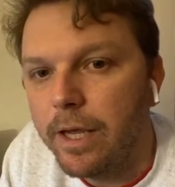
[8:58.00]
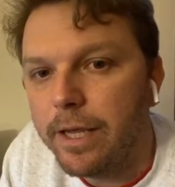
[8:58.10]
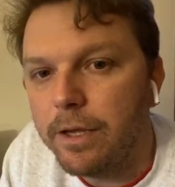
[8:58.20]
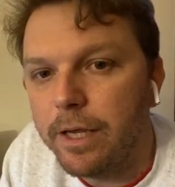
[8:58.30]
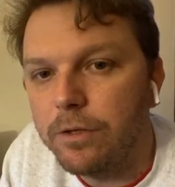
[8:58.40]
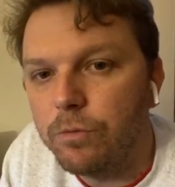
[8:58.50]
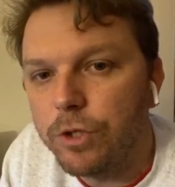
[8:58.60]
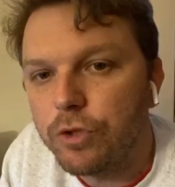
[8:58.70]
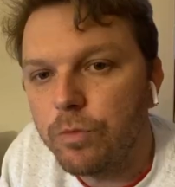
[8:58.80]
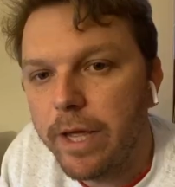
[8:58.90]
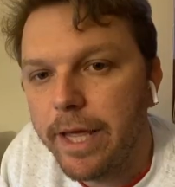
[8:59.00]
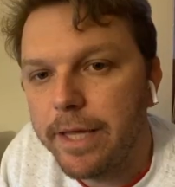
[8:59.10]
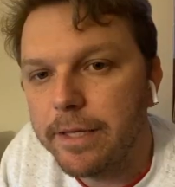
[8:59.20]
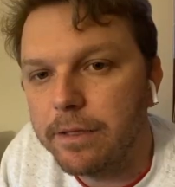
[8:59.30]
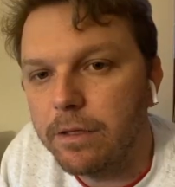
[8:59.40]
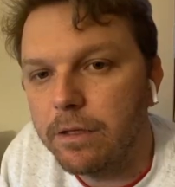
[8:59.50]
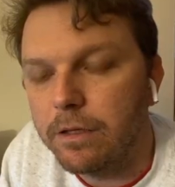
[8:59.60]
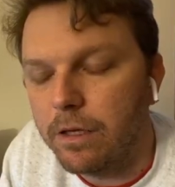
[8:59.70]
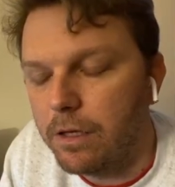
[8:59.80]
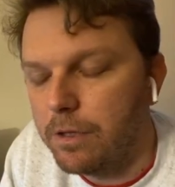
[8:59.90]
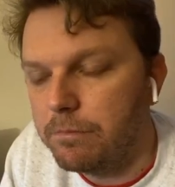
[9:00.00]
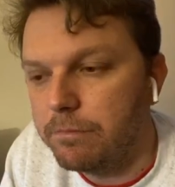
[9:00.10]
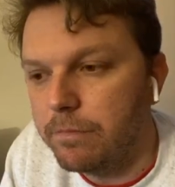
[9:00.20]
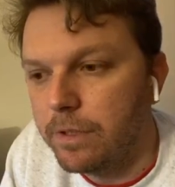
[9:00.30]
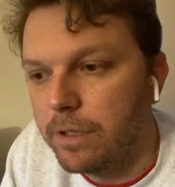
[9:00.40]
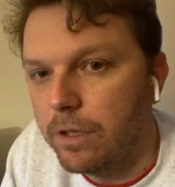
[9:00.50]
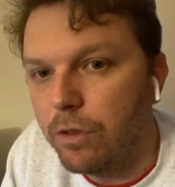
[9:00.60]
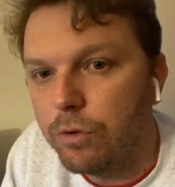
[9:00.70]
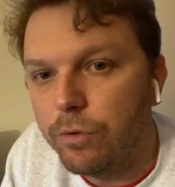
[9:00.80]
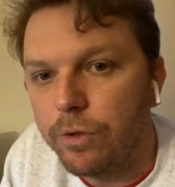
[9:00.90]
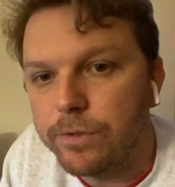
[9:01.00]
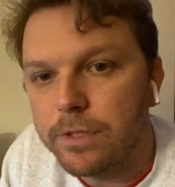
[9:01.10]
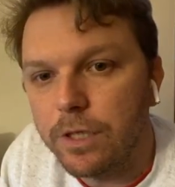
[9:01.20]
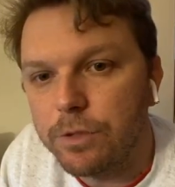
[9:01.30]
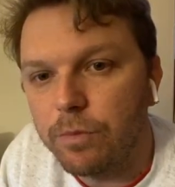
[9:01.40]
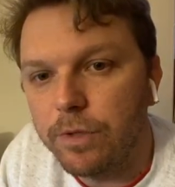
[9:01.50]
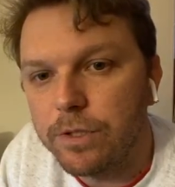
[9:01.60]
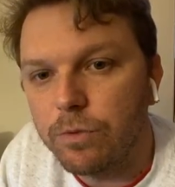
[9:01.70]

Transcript: In which way, through those touch points,